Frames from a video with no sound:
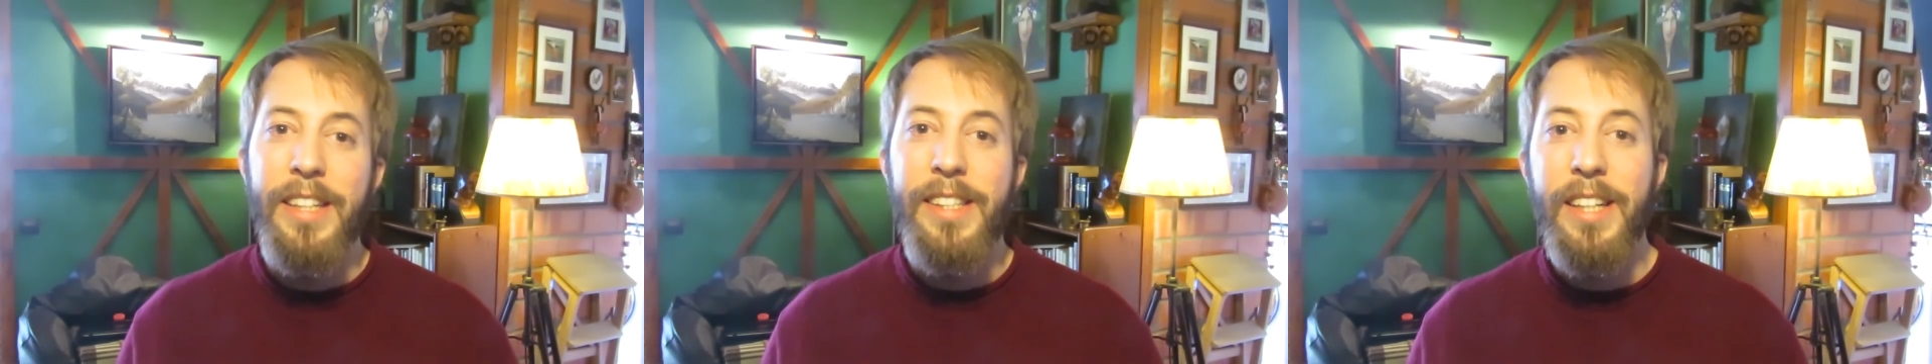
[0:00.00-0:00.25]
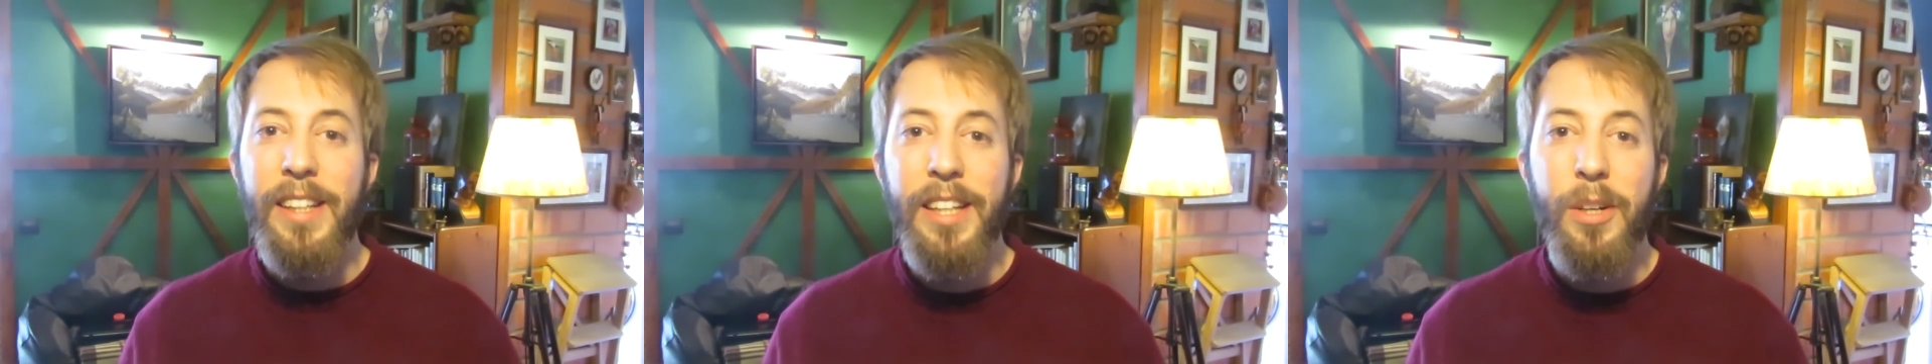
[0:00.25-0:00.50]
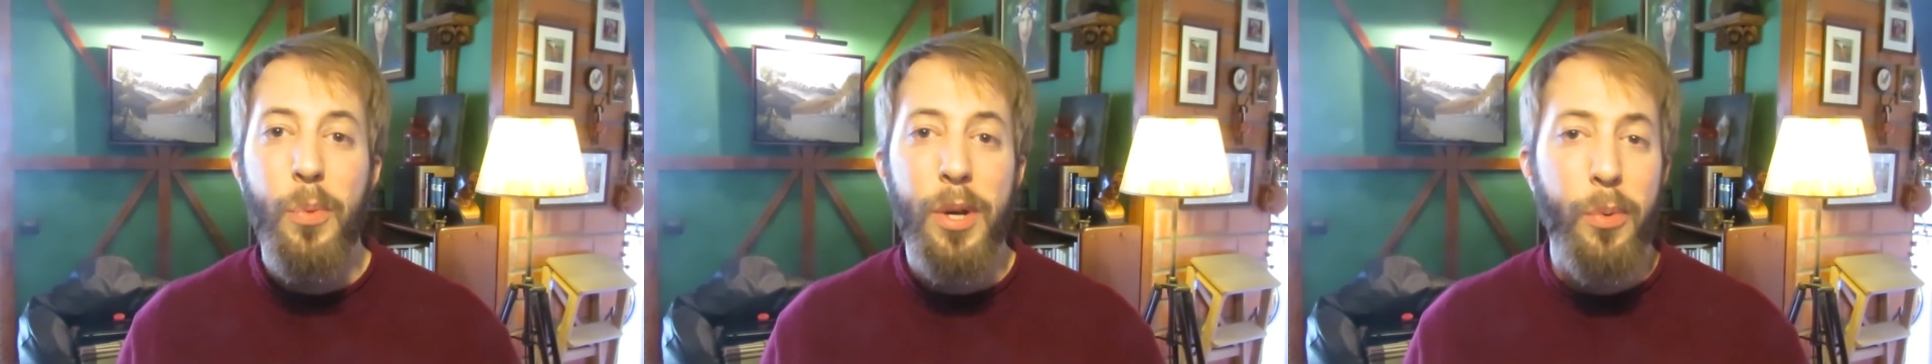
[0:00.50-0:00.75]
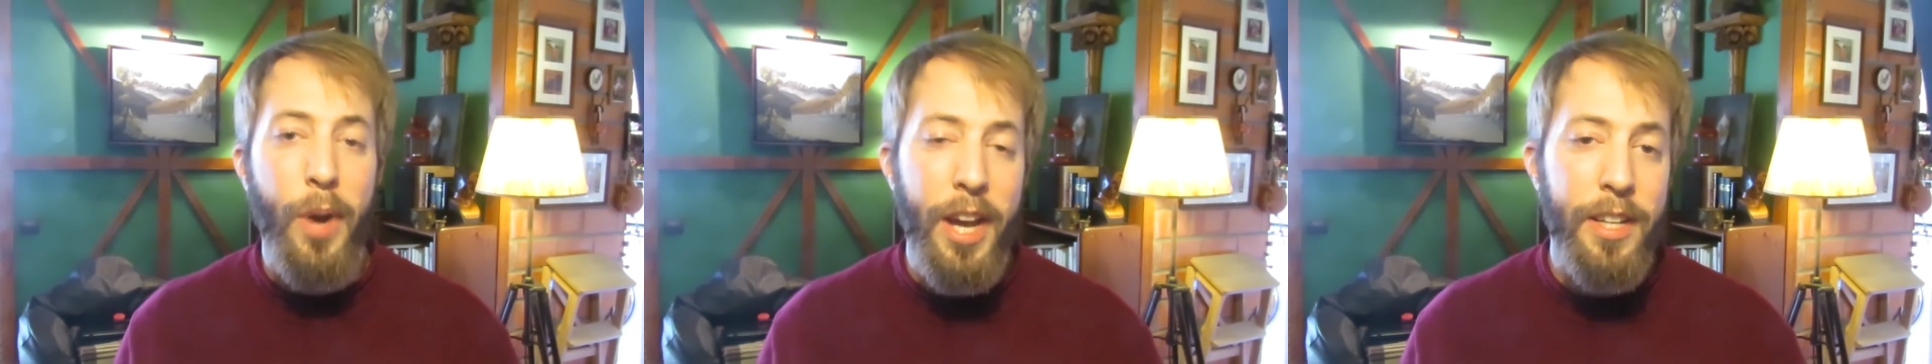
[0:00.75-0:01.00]
dealing
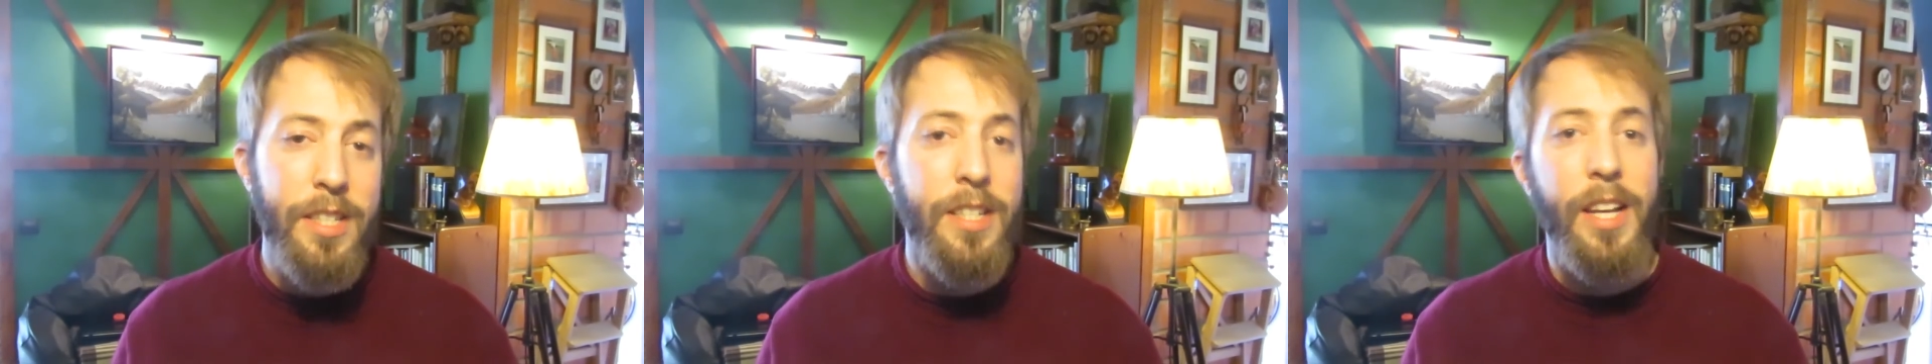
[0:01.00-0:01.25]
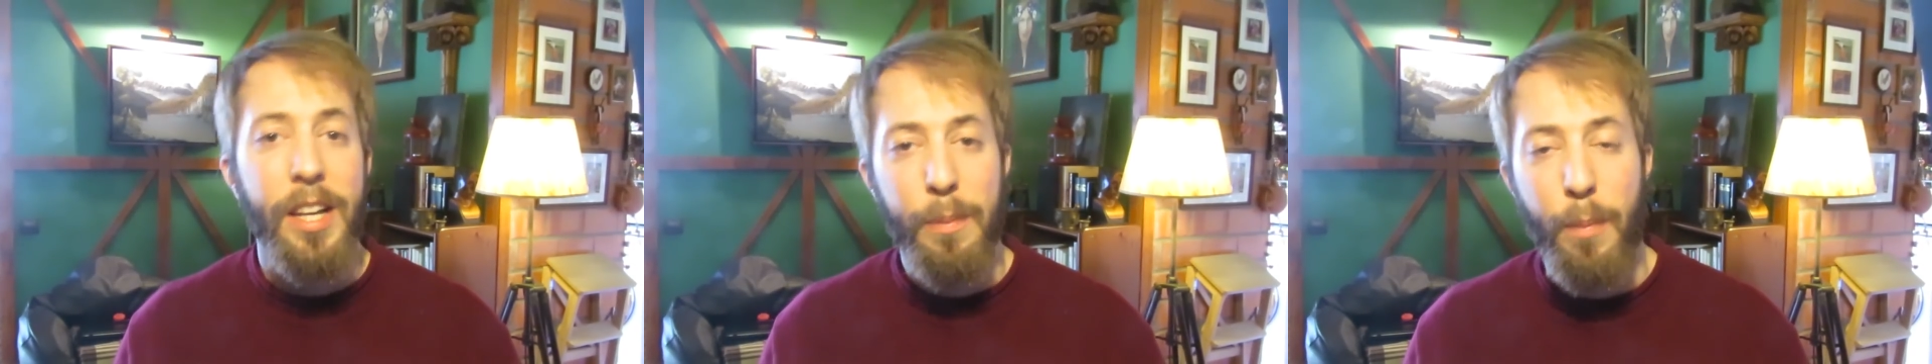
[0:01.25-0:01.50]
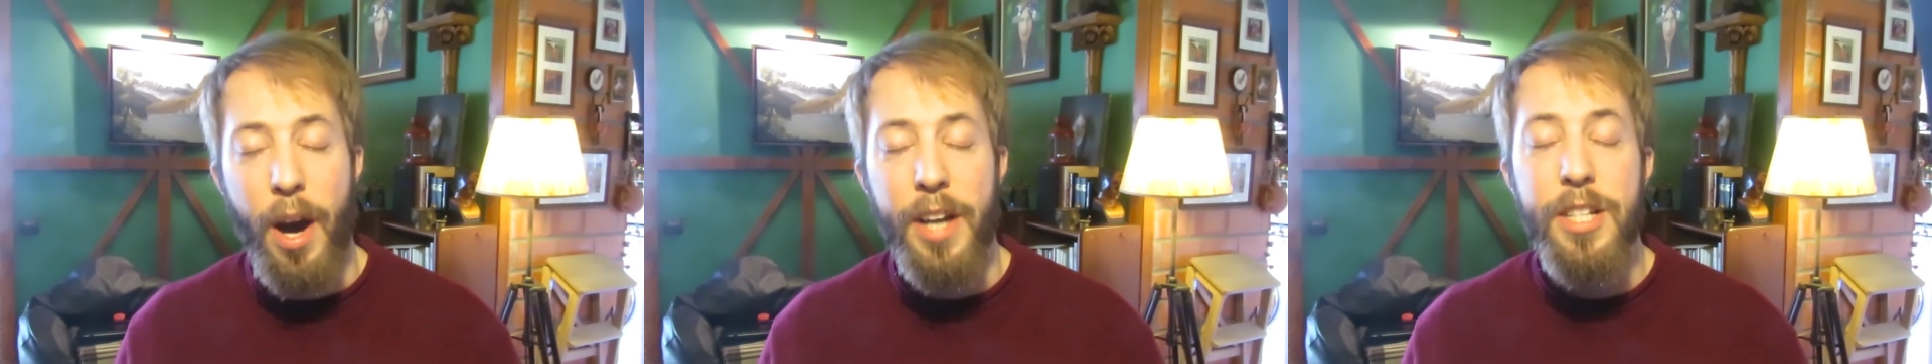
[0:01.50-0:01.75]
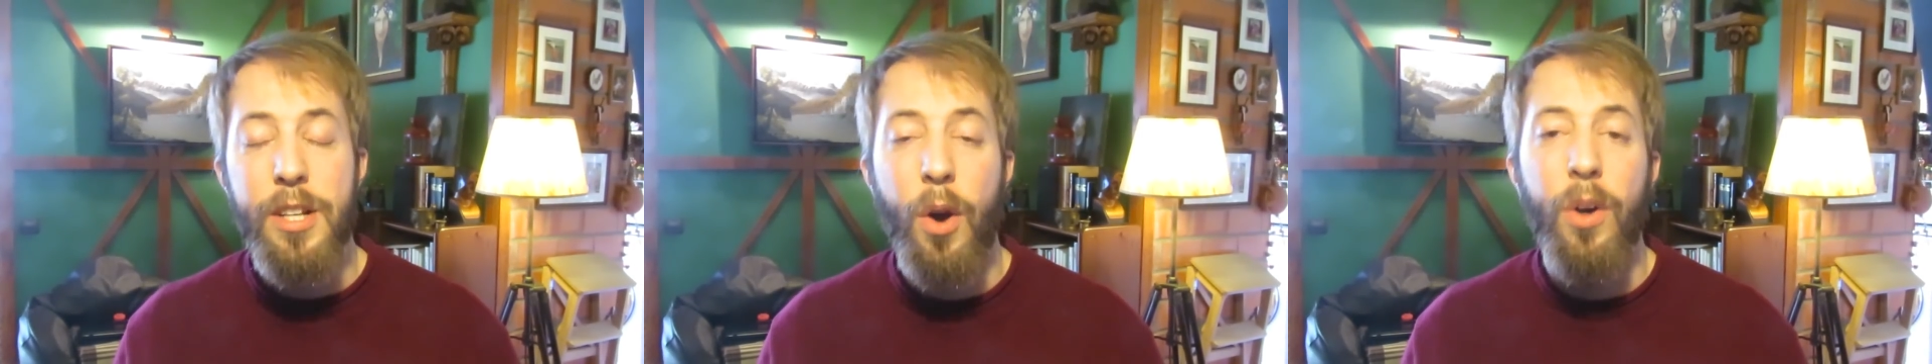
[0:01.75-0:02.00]
with rats and
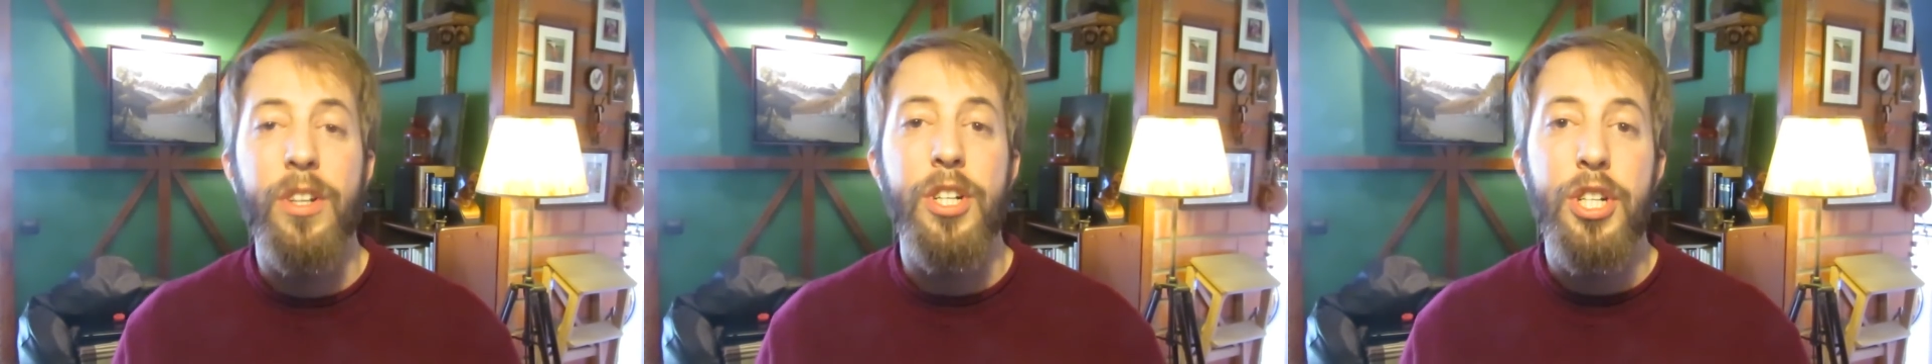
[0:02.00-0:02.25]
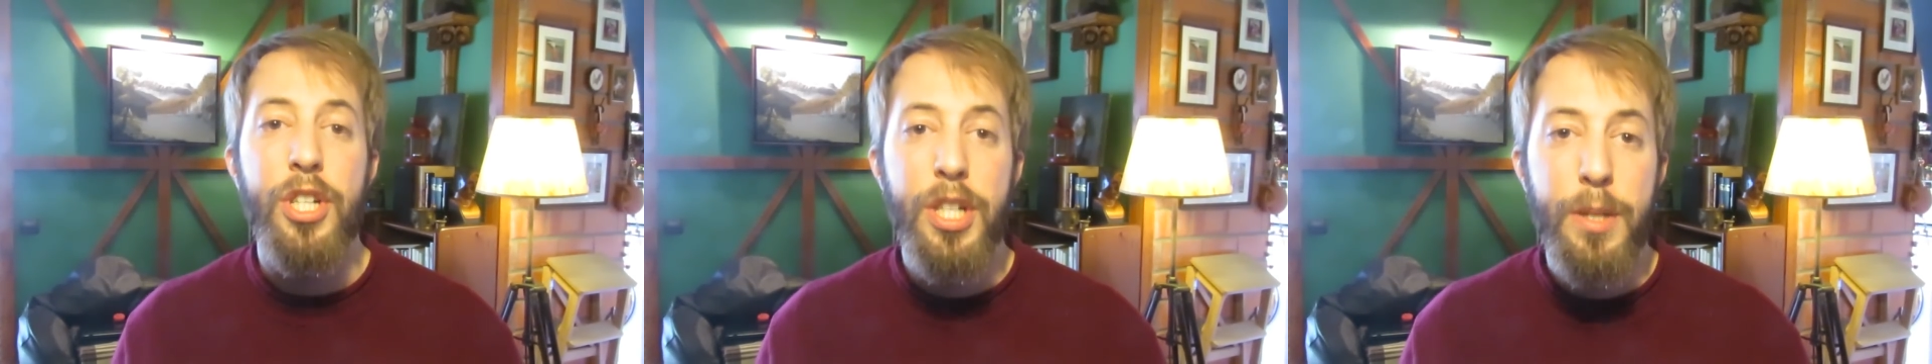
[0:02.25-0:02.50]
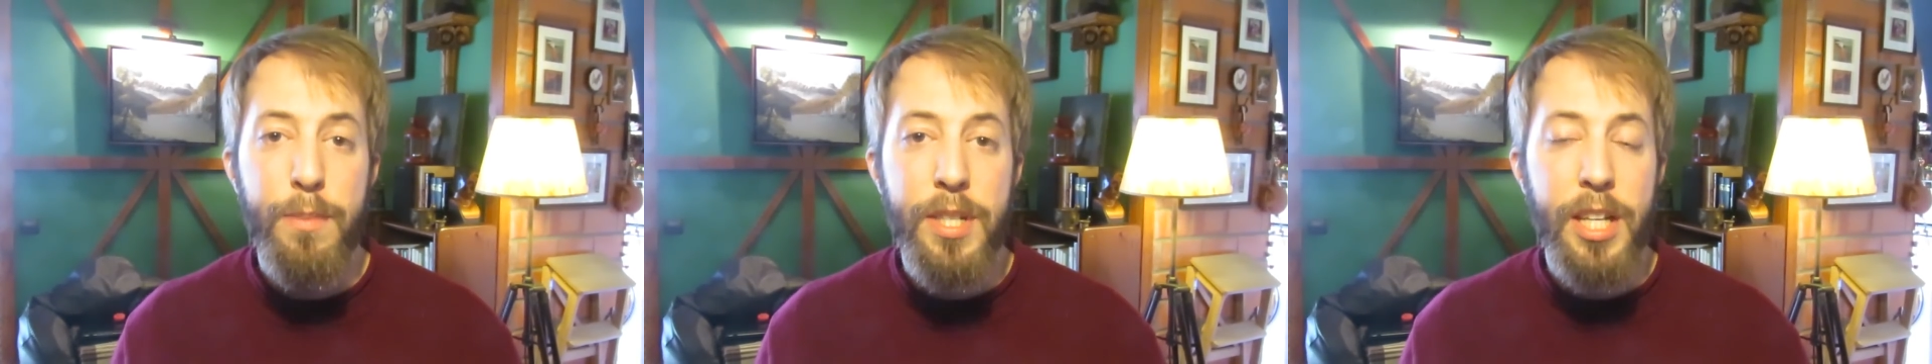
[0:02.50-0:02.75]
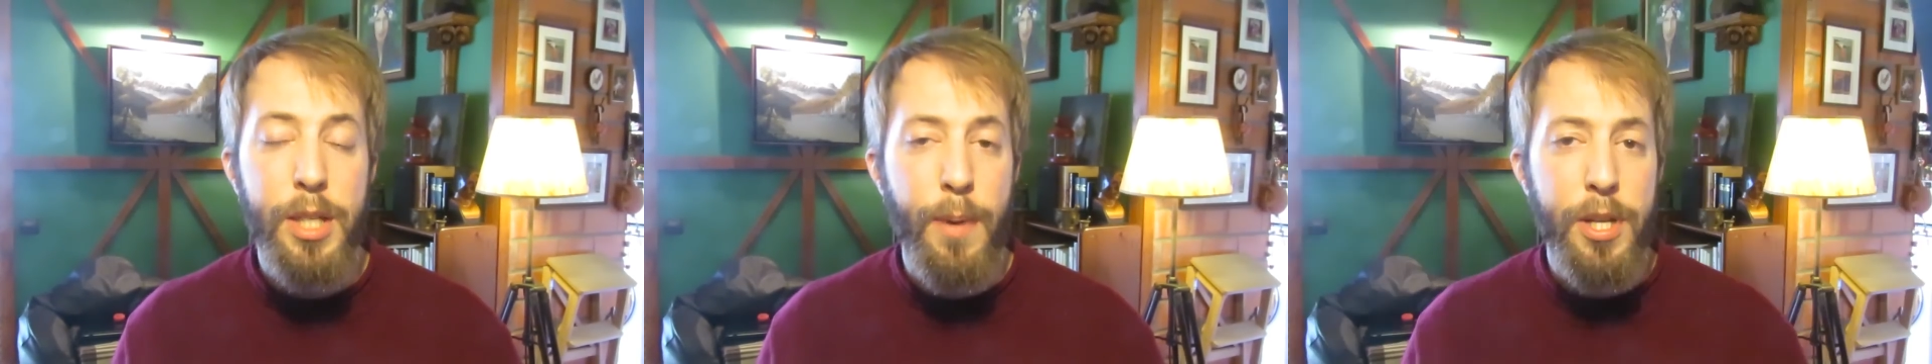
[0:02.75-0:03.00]
mice on
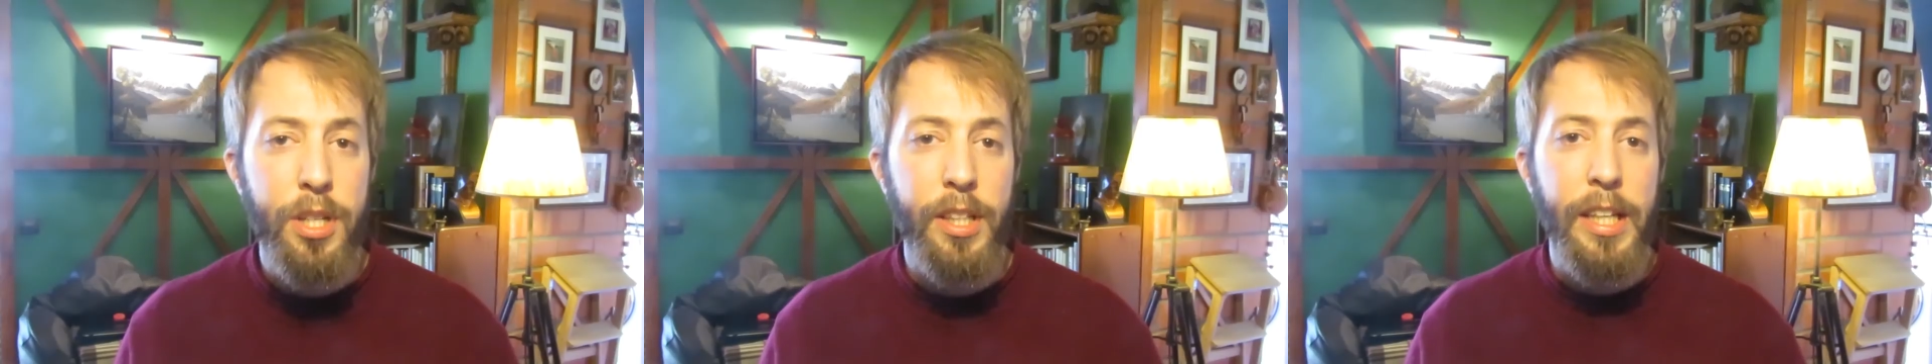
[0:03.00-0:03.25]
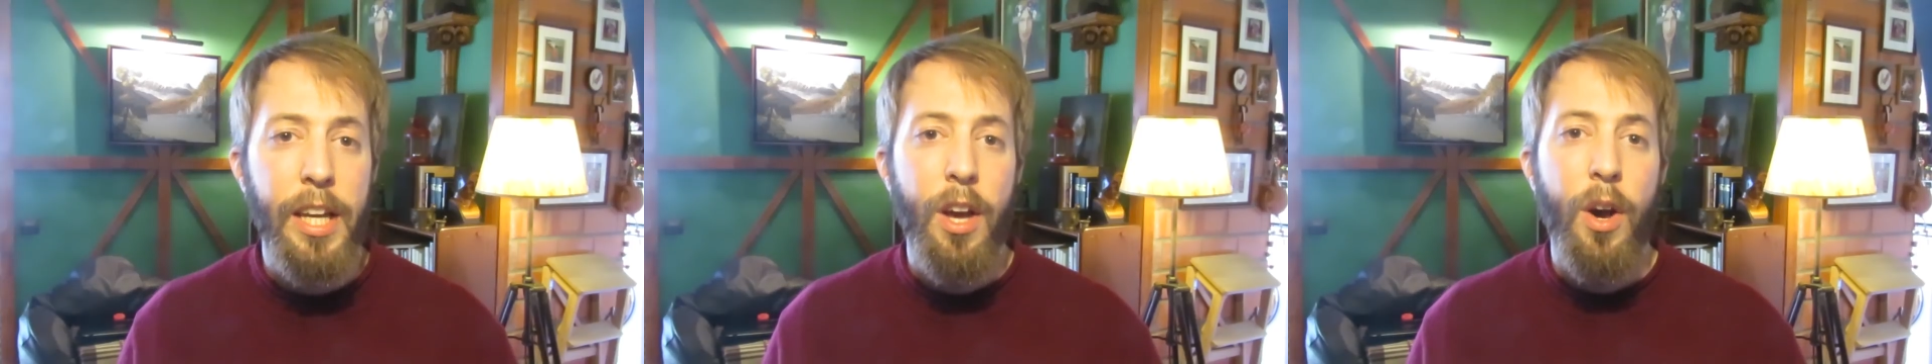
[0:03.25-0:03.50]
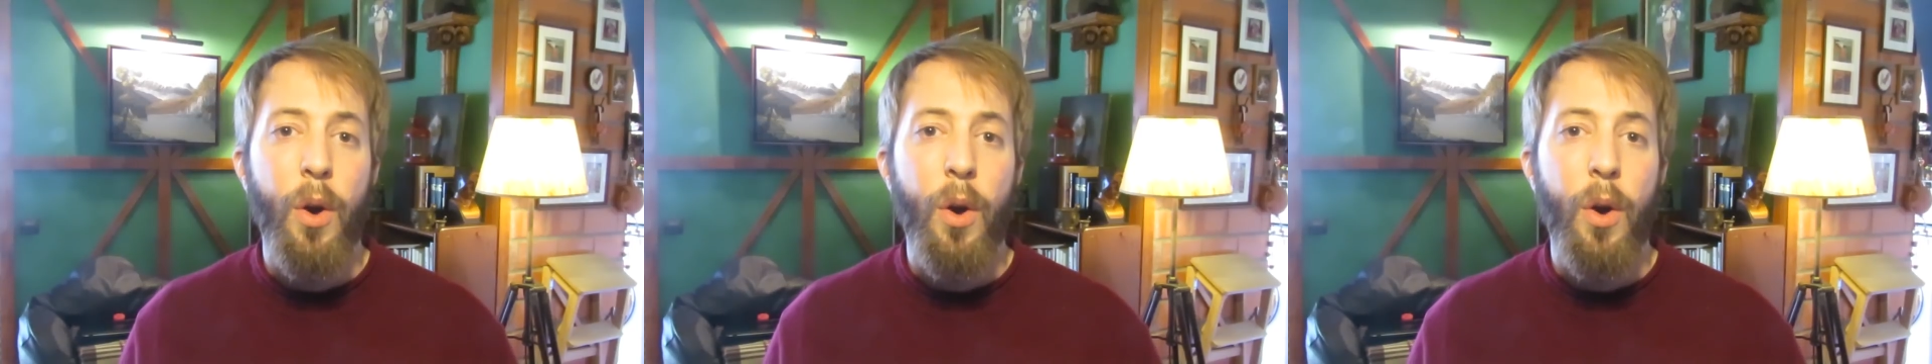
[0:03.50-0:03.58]
ships, especially